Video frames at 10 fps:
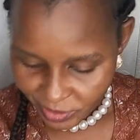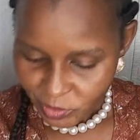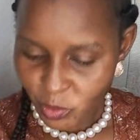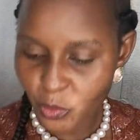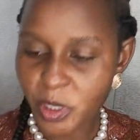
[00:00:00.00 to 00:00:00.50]

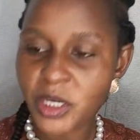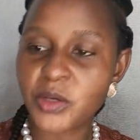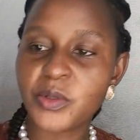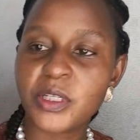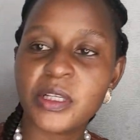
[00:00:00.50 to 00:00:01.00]
super
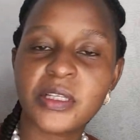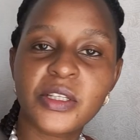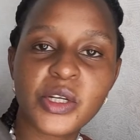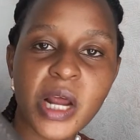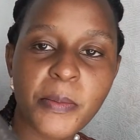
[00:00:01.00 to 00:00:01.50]
cute the
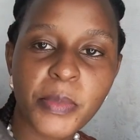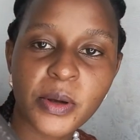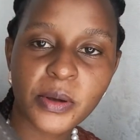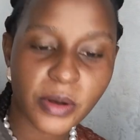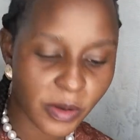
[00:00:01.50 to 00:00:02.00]
strap
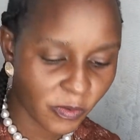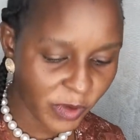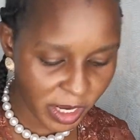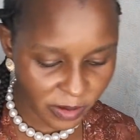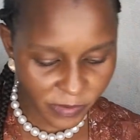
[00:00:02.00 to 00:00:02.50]

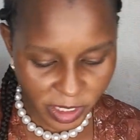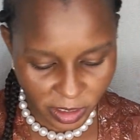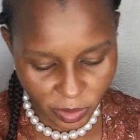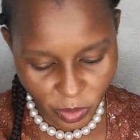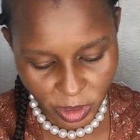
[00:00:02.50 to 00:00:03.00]
very very
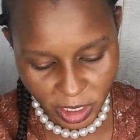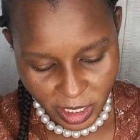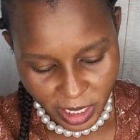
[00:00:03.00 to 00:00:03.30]
good